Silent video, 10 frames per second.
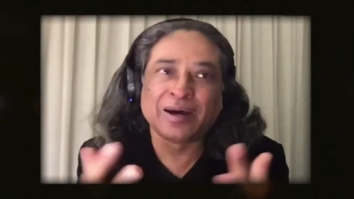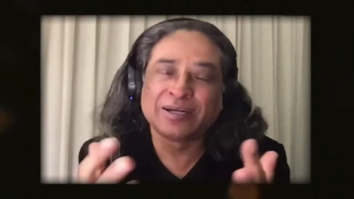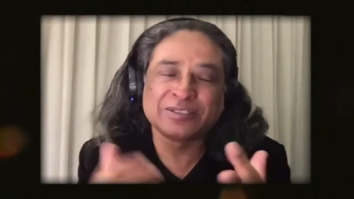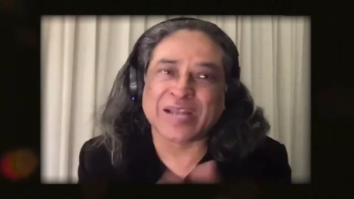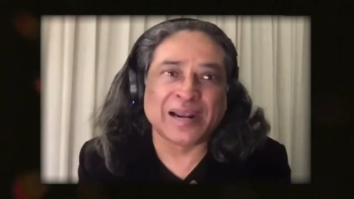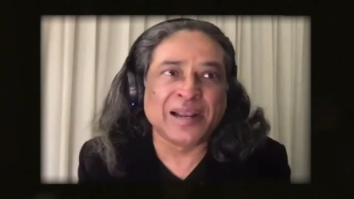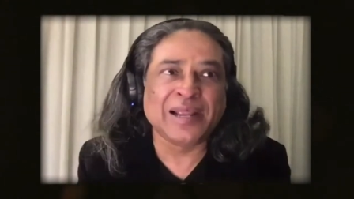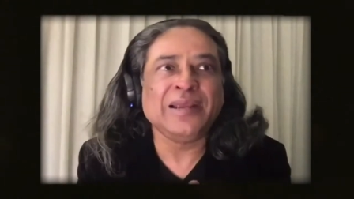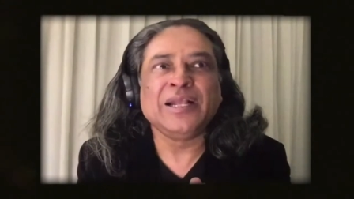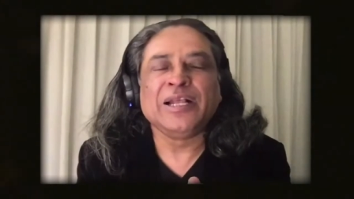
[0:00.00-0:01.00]

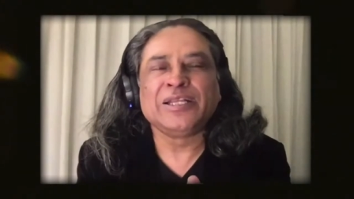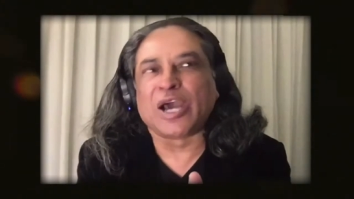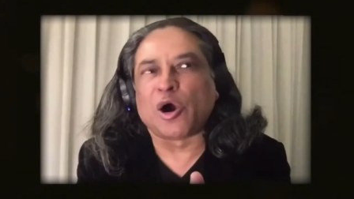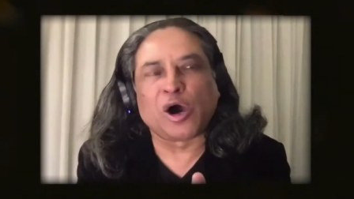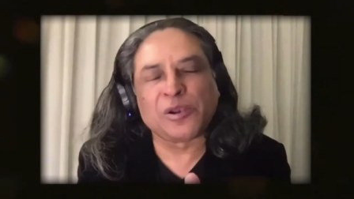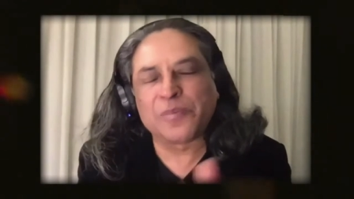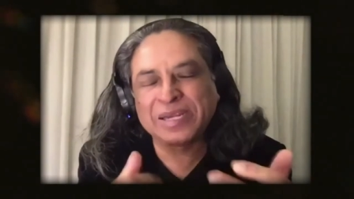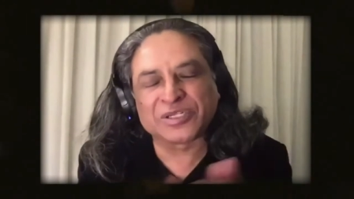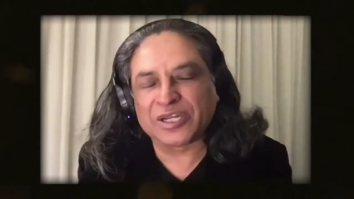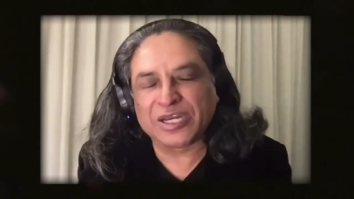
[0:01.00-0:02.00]
sadly, they're all being
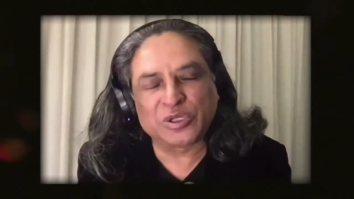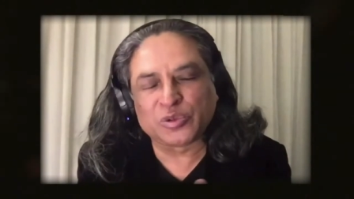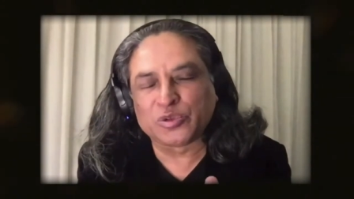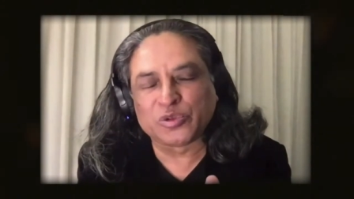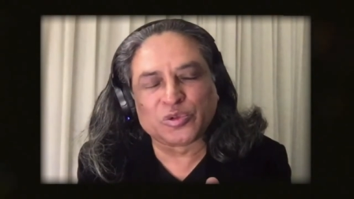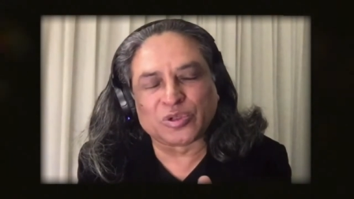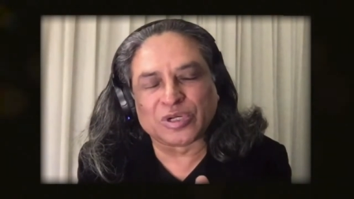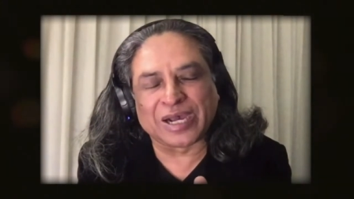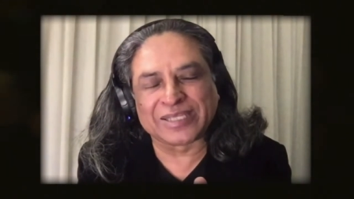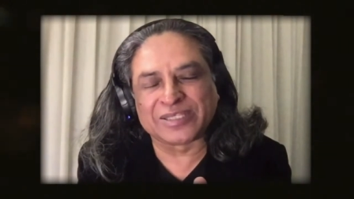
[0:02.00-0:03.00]
turned into
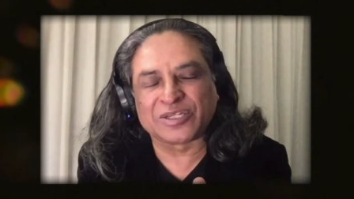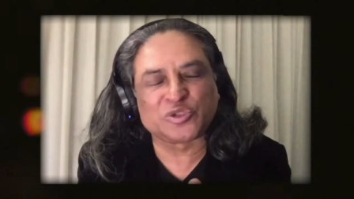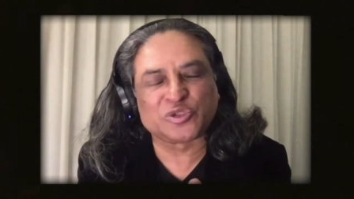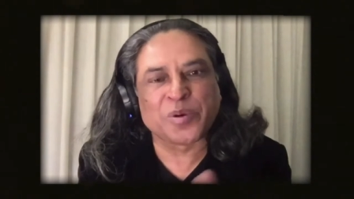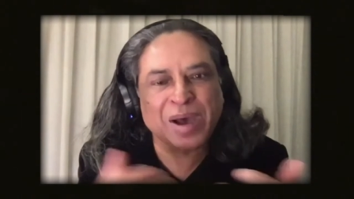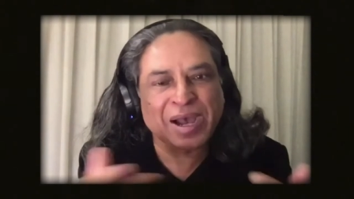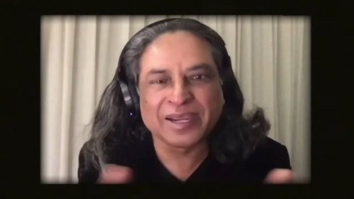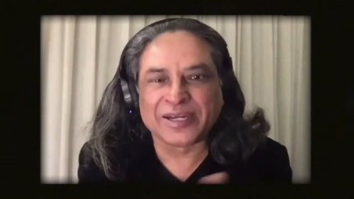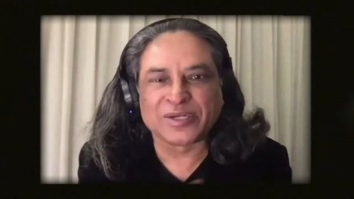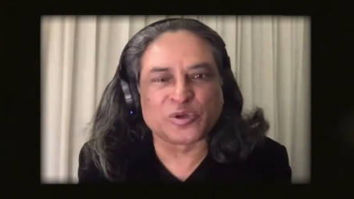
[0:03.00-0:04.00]
either
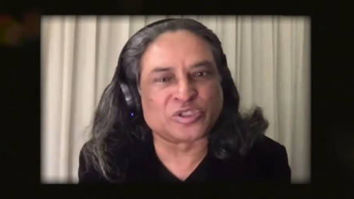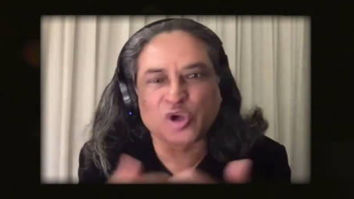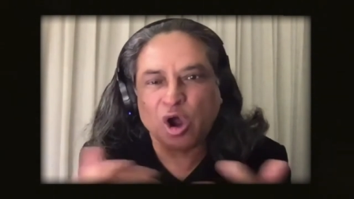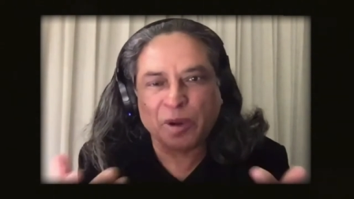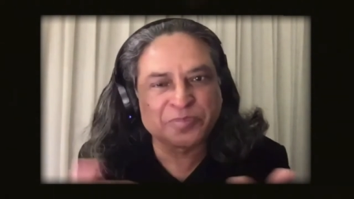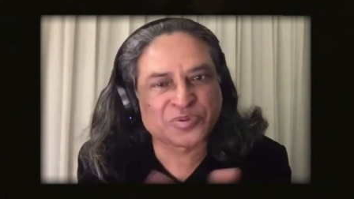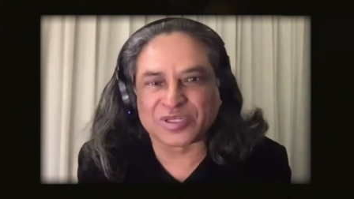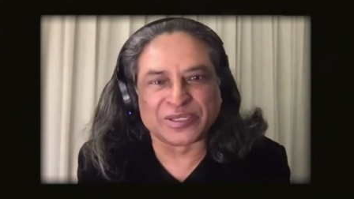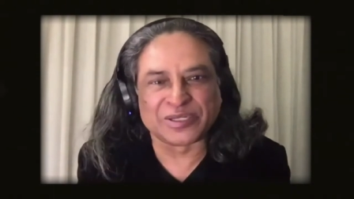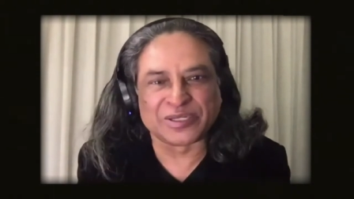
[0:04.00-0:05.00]
supermarket or shops,
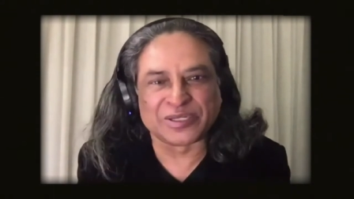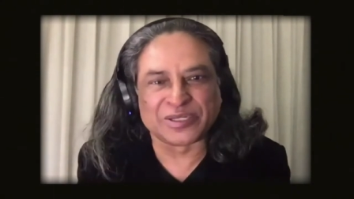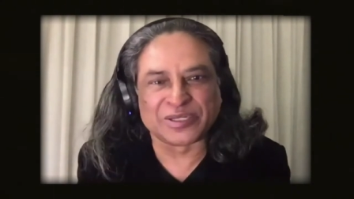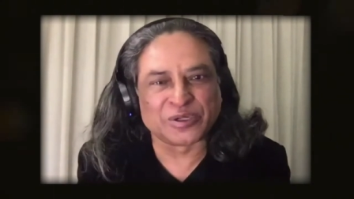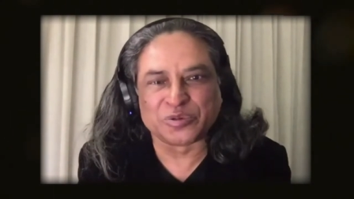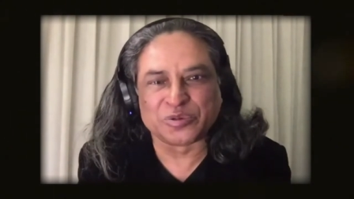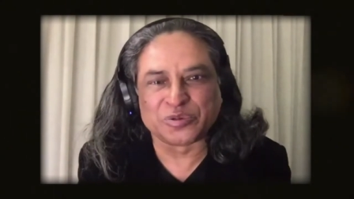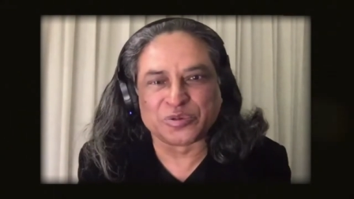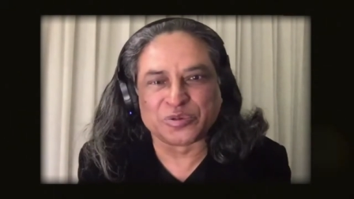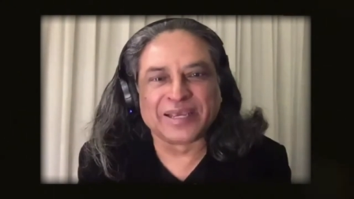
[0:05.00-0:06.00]
you know,
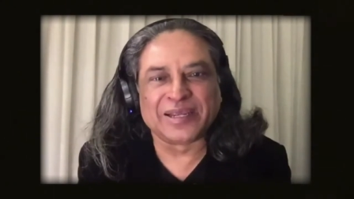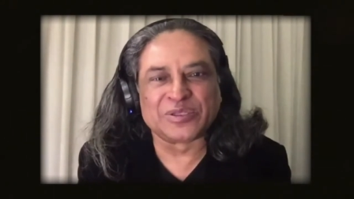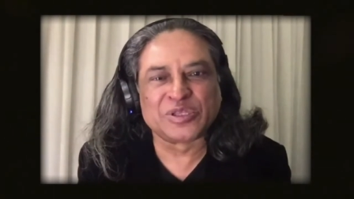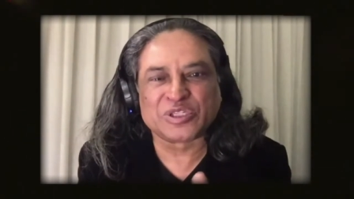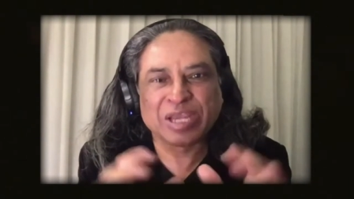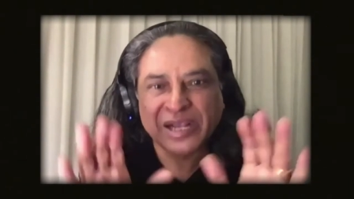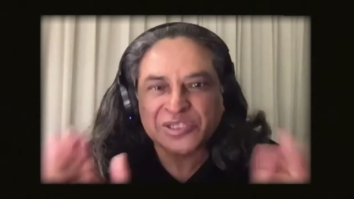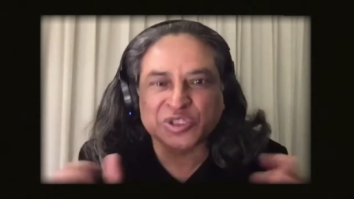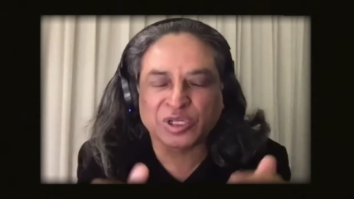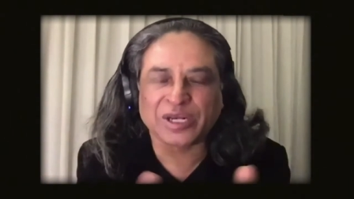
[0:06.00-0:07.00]
the
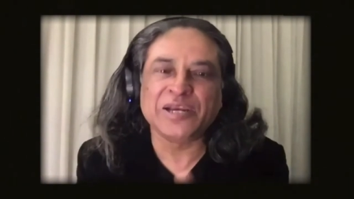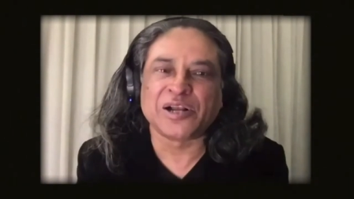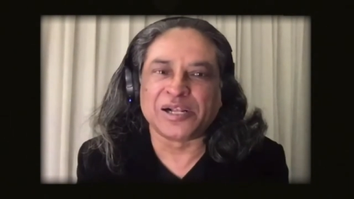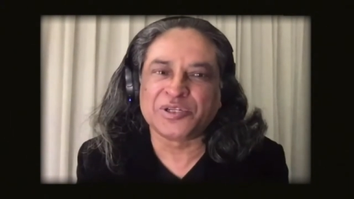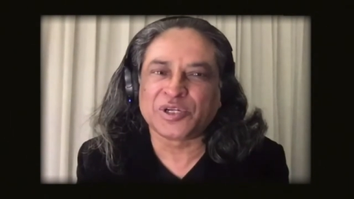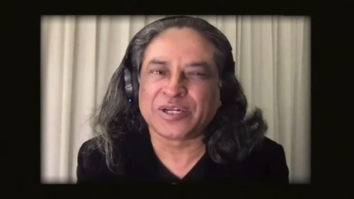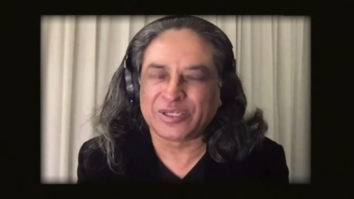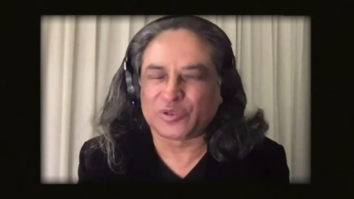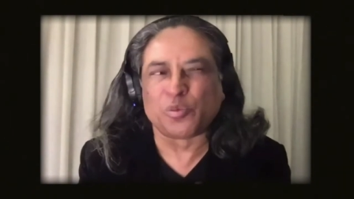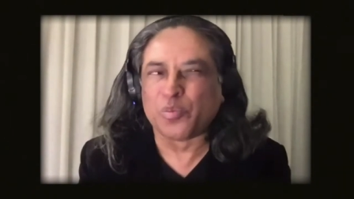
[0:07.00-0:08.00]
single screen culture
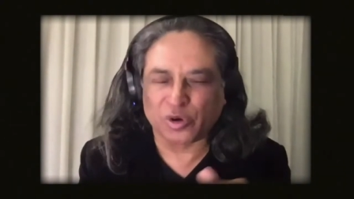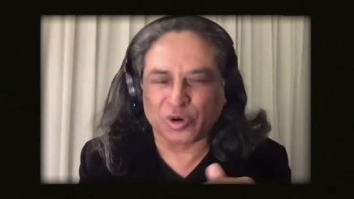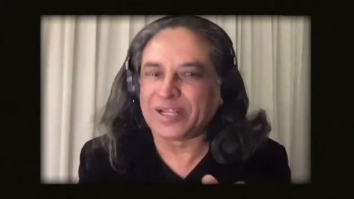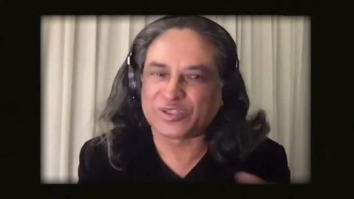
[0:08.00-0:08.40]
is more or